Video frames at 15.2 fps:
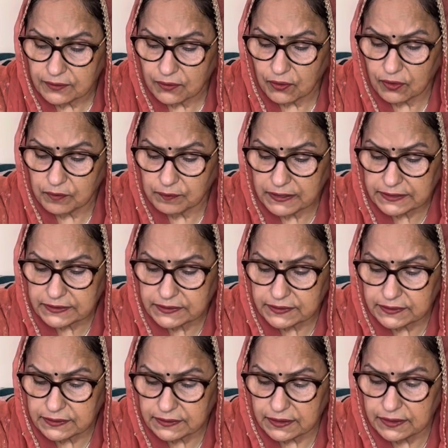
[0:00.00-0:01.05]
Lord
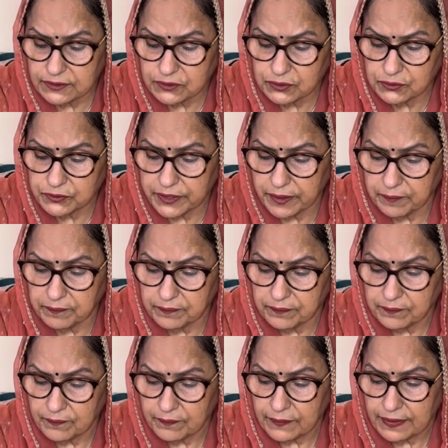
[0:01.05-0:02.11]
Master, unto them,
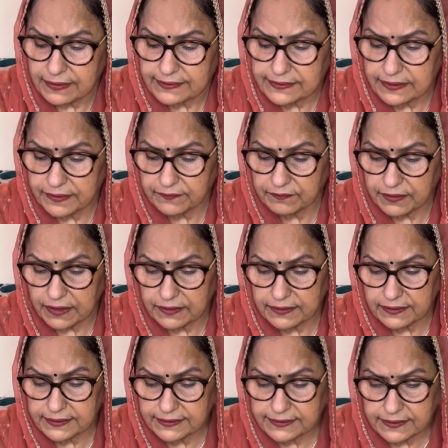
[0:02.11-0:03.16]
slave Nanak
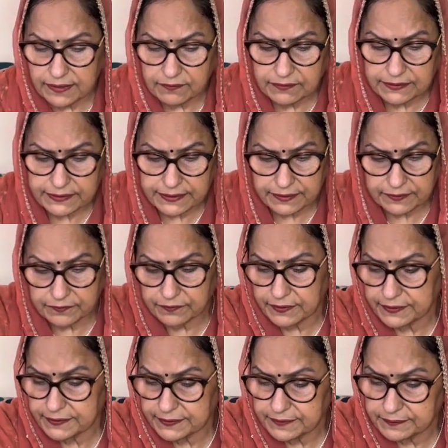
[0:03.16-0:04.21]
is ever
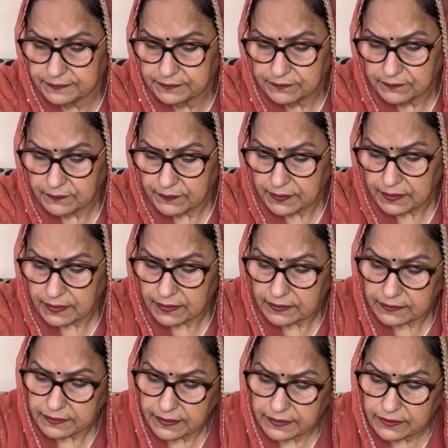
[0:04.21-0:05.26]
sacrifice.
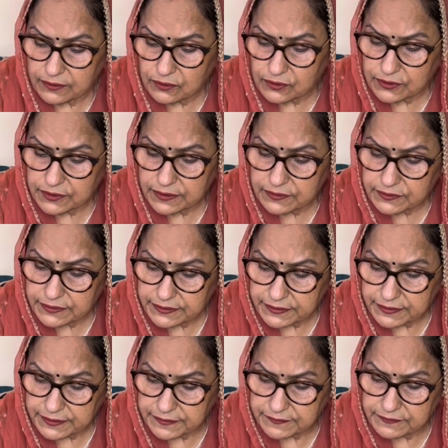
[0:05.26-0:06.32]
The egocentric
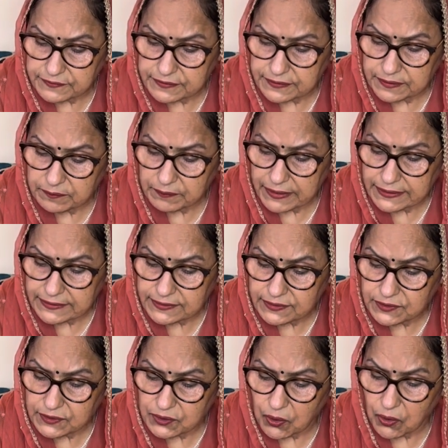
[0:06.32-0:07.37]
gives immense
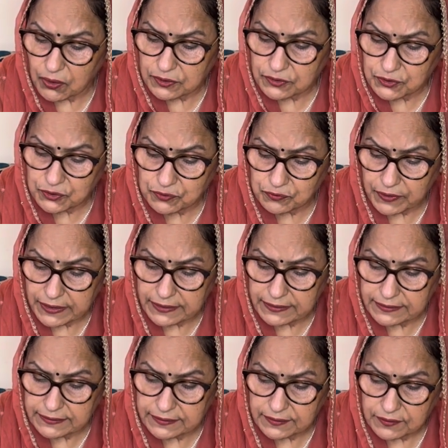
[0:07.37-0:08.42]
thought to wealth,
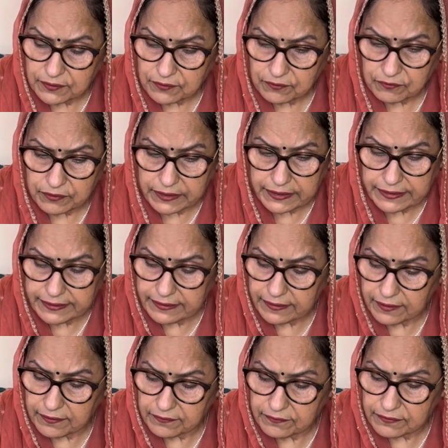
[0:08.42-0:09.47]
worldly
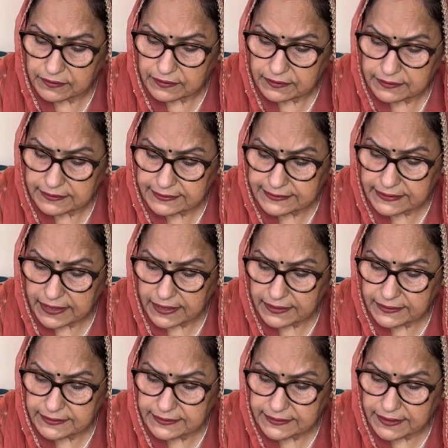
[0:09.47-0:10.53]
love,
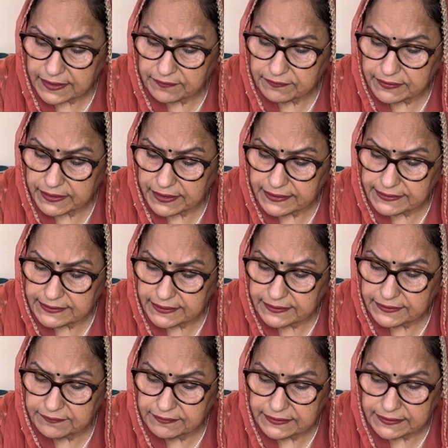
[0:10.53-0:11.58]
desires, avarice and
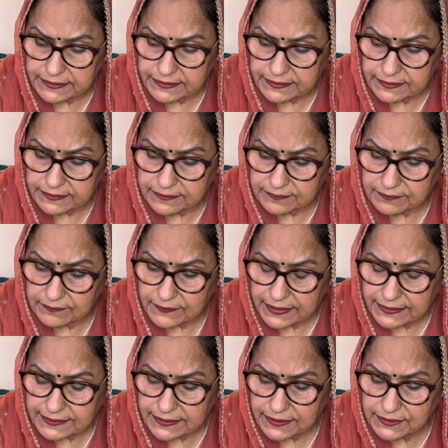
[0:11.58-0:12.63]
evil thinking.
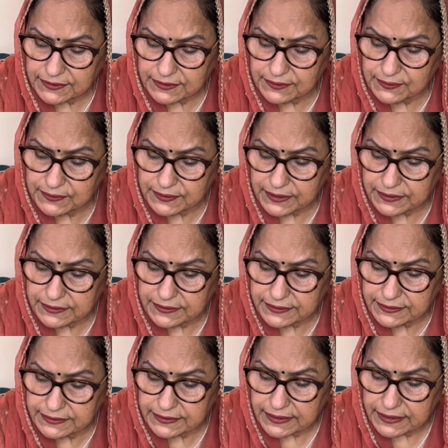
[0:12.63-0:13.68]
Such egocentrics
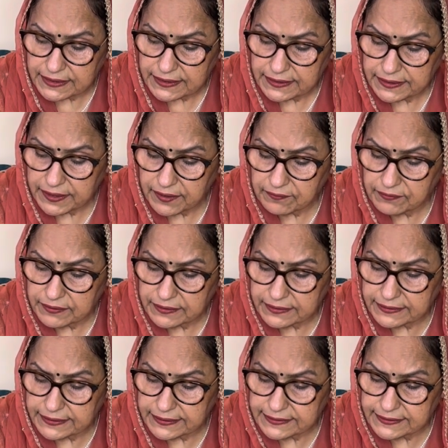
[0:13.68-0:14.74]
never
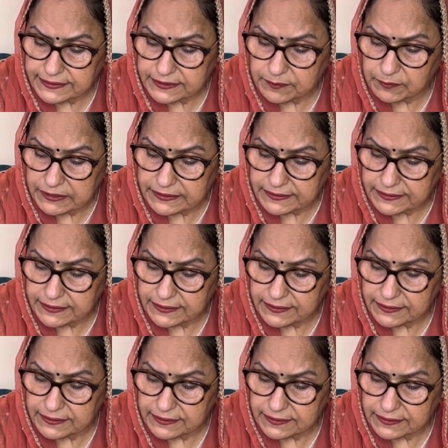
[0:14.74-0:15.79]
attain stability,
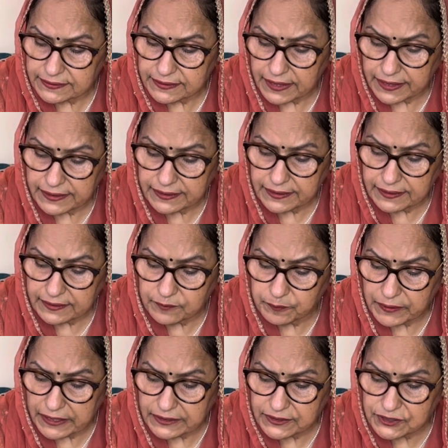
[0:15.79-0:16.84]
die and
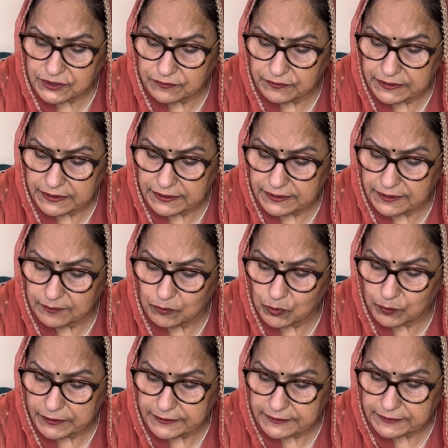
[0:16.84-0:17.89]
perish away in a
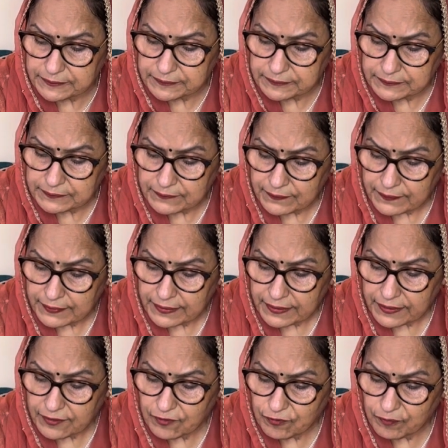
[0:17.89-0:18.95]
moment.
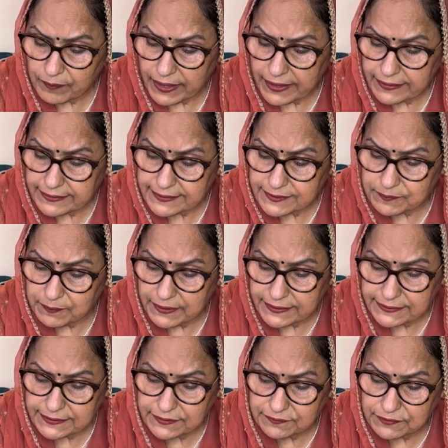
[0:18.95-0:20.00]
If man is
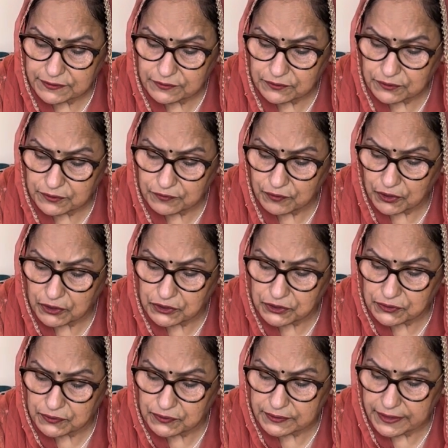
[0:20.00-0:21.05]
blessed with good
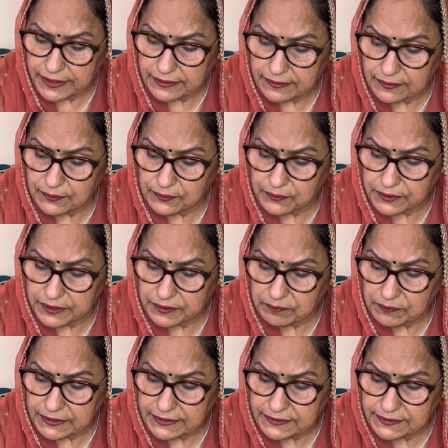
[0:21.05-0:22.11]
fortune, then alone he
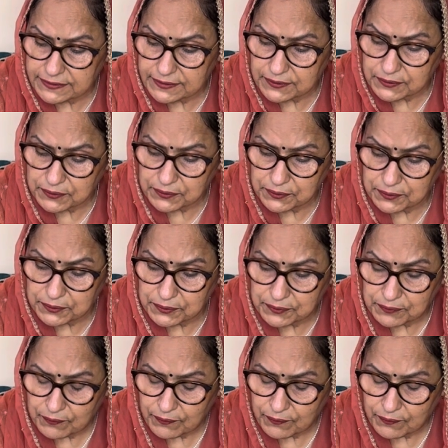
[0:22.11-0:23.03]
meets the true Guru